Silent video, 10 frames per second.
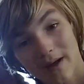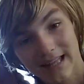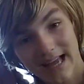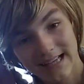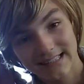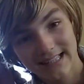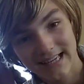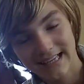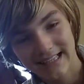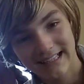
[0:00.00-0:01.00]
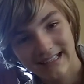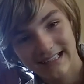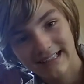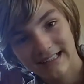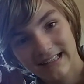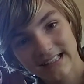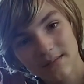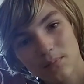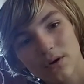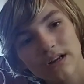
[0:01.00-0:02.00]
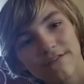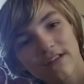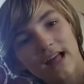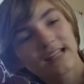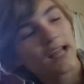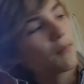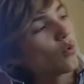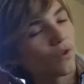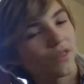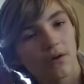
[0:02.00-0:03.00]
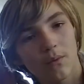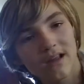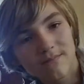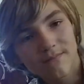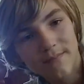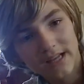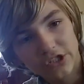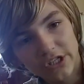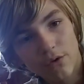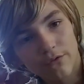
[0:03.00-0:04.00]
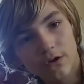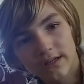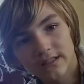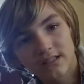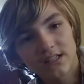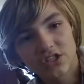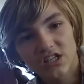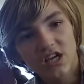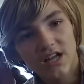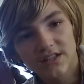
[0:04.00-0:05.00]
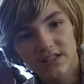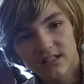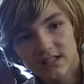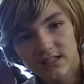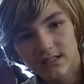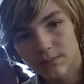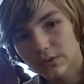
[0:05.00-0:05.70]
last thing, it's a pretty flat table with a white bed sheet over it. It just got the simple